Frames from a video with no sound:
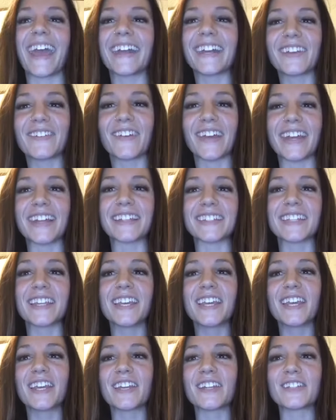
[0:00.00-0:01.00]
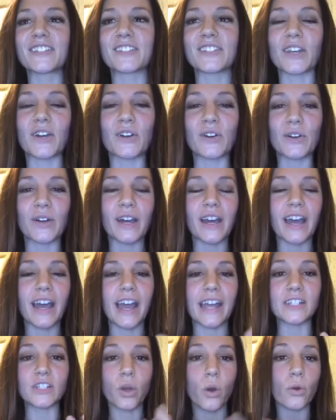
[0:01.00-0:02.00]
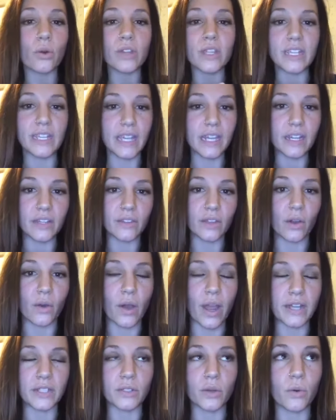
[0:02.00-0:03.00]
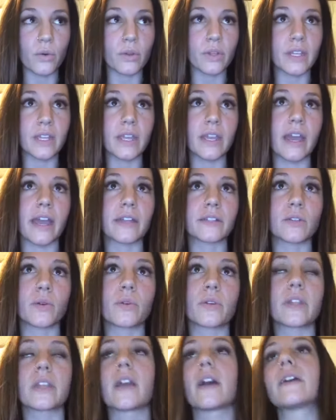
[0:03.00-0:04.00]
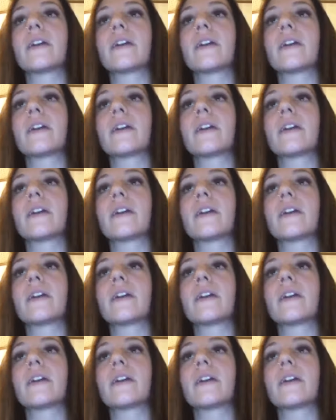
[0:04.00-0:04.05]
Anyways, so I totally get it though. I totally, I totally